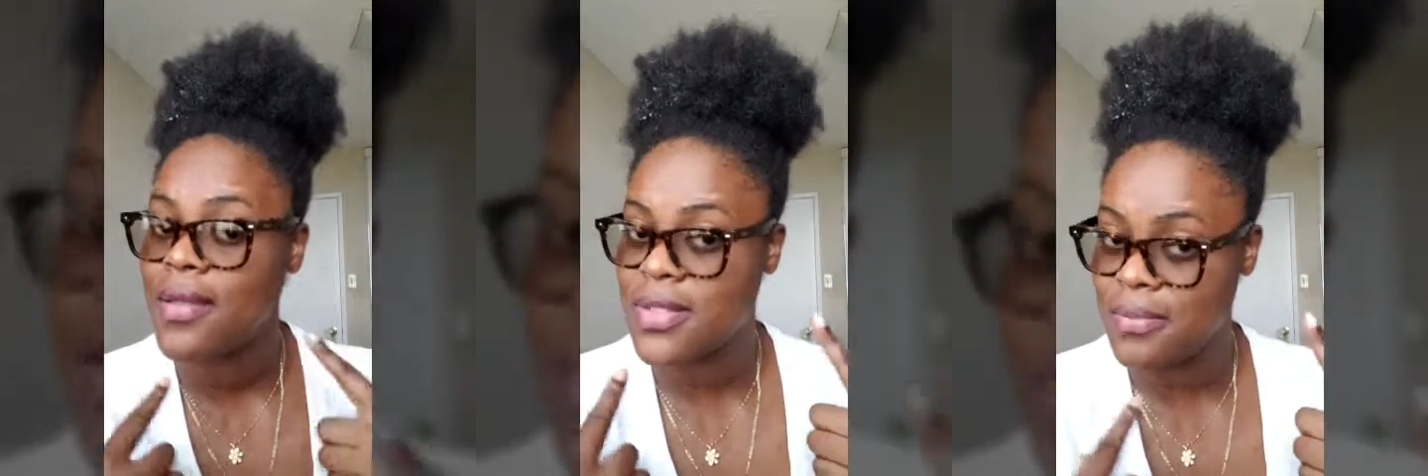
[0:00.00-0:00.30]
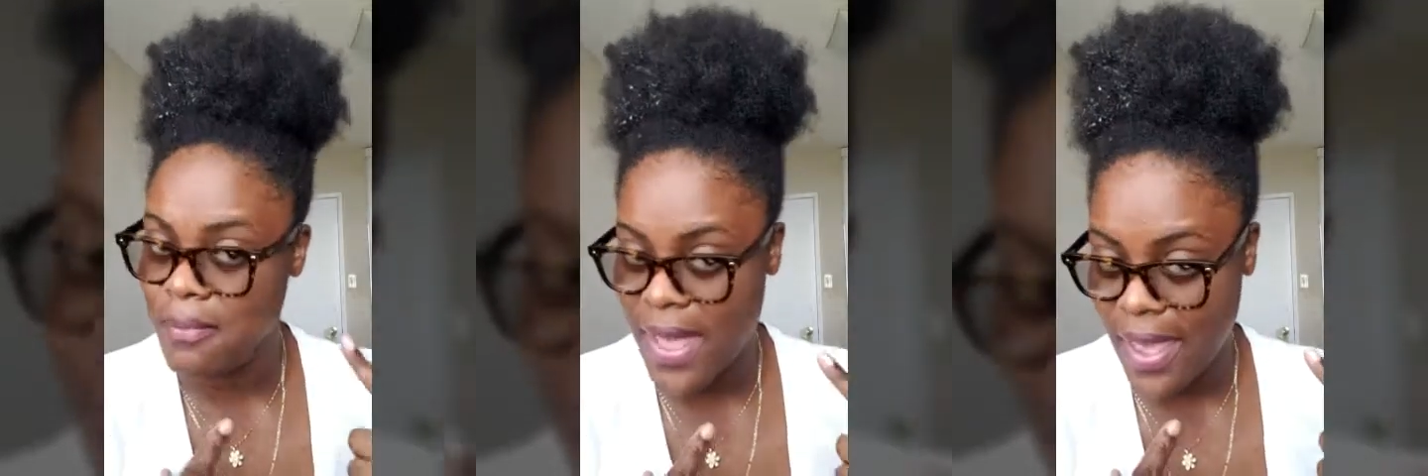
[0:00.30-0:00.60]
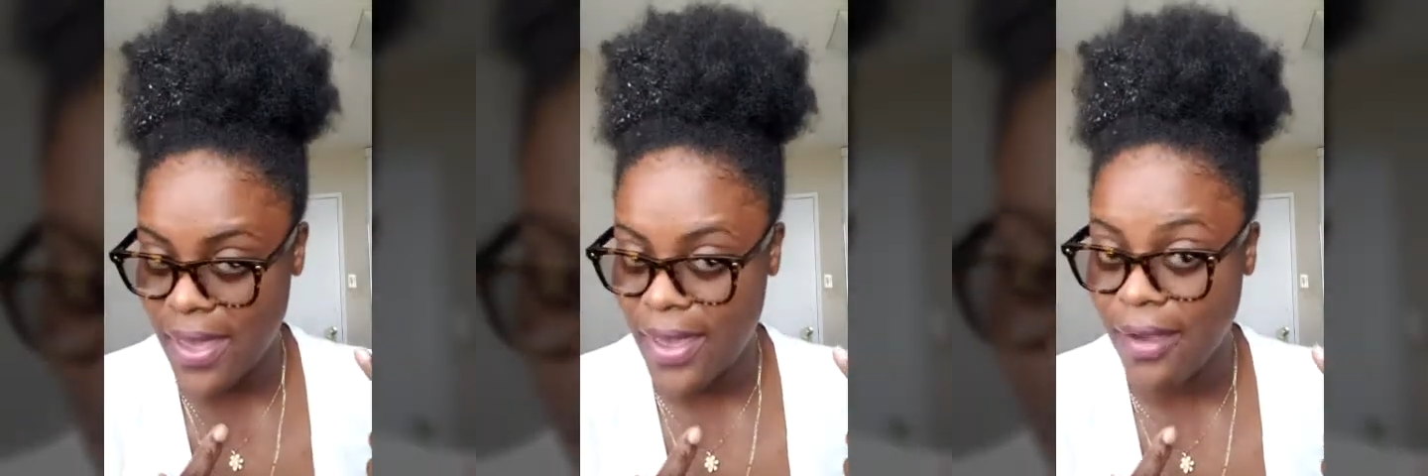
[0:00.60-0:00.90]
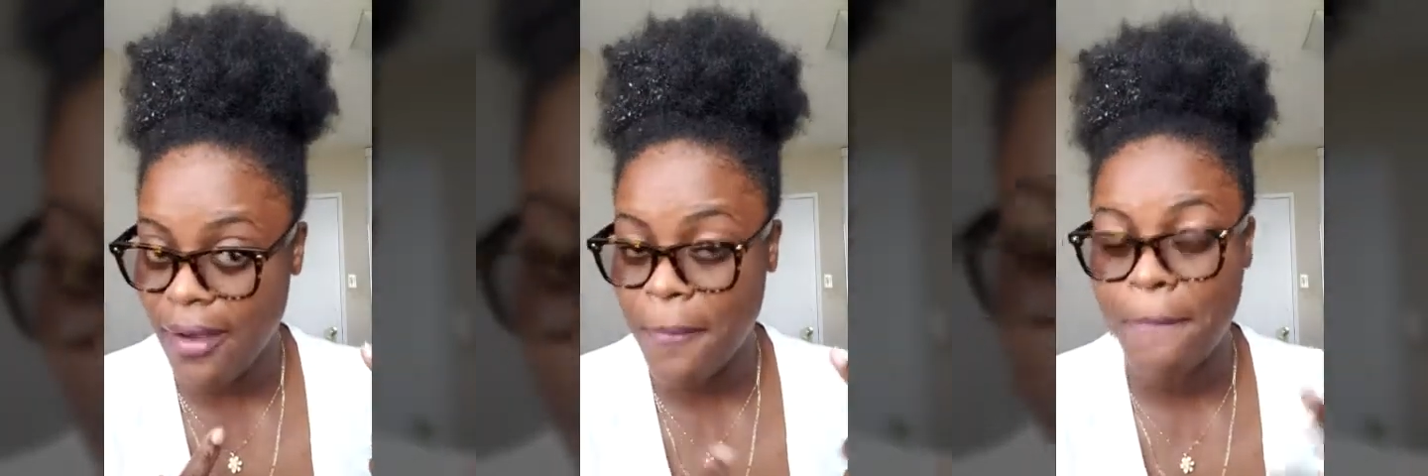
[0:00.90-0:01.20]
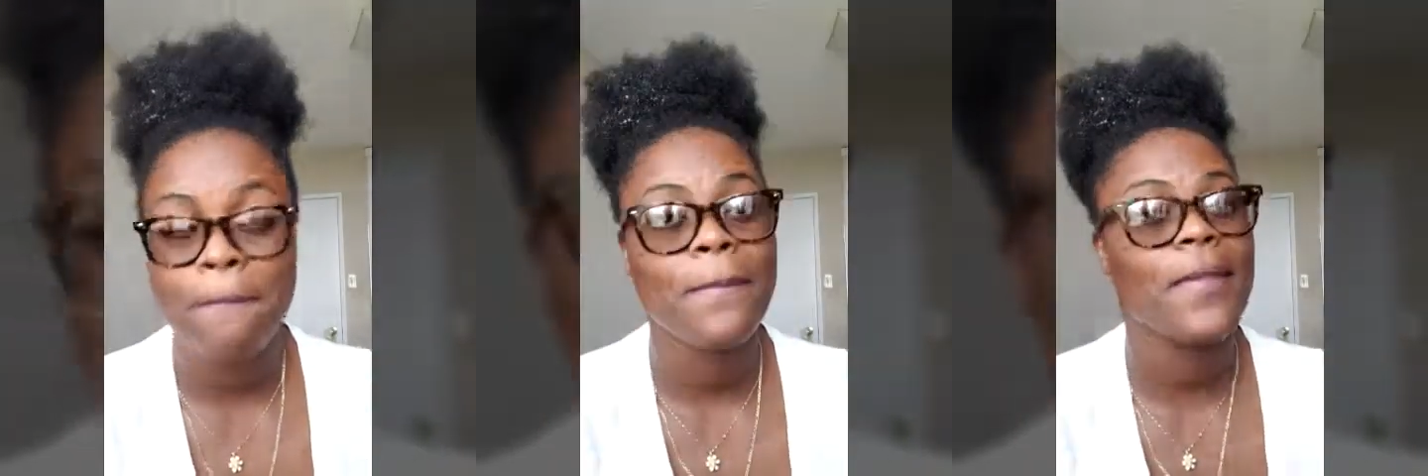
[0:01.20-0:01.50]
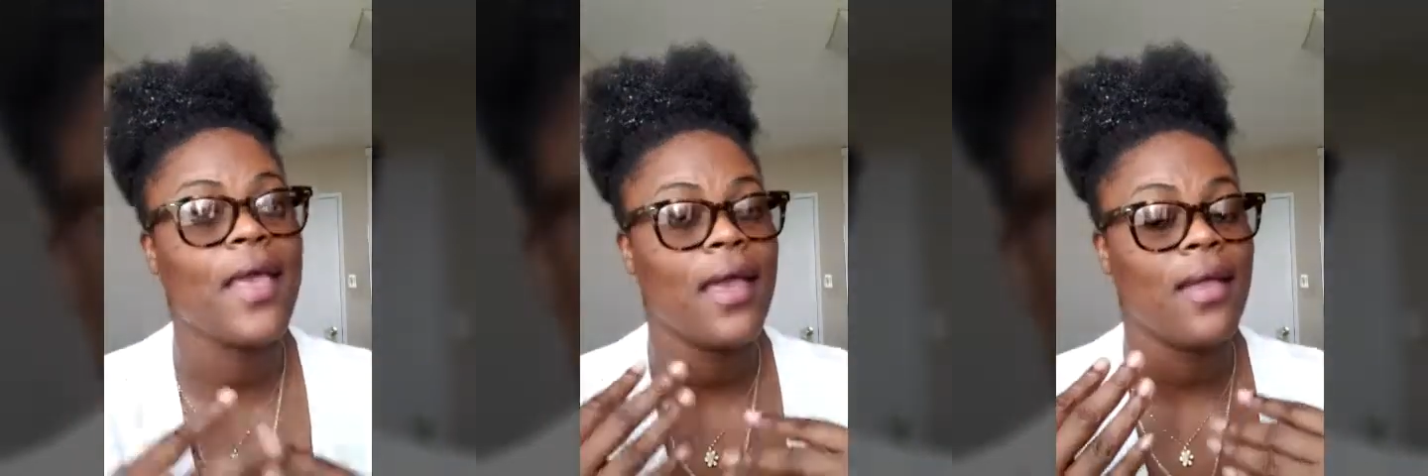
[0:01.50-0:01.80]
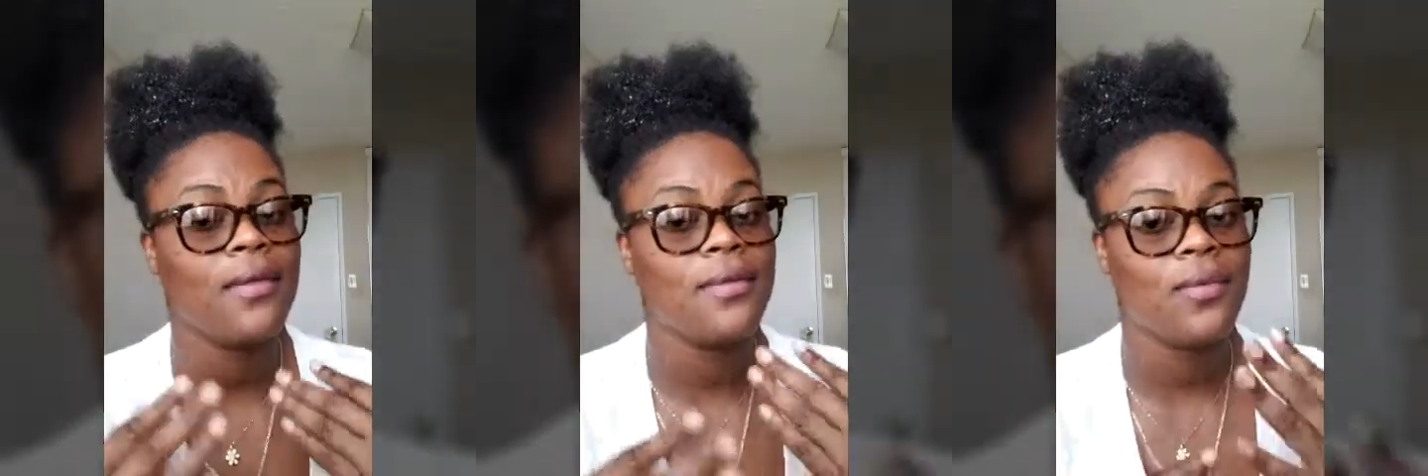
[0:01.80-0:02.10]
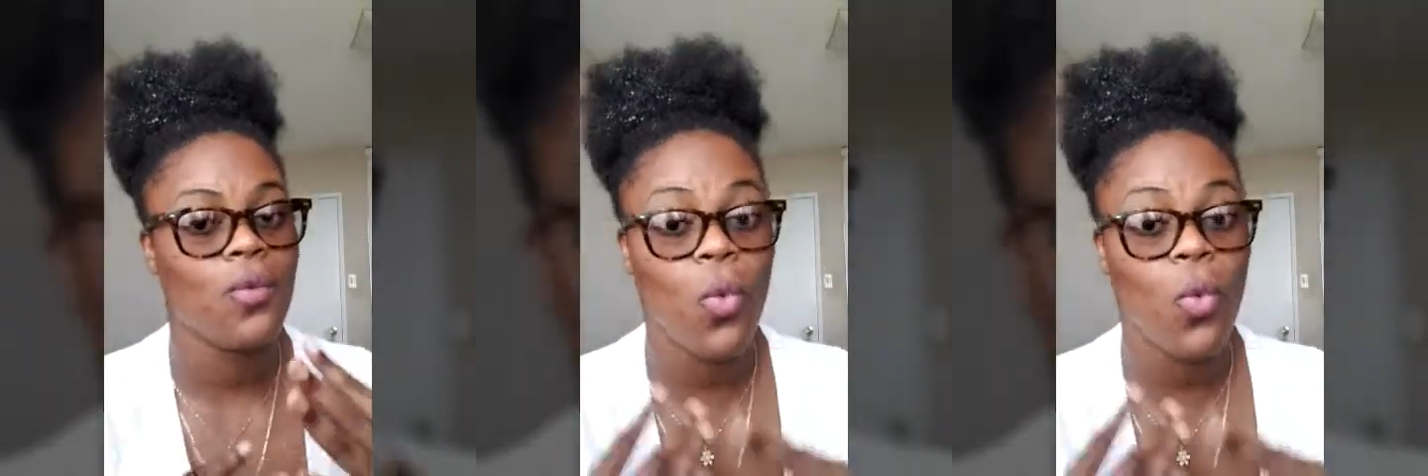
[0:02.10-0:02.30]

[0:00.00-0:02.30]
It's my hair, and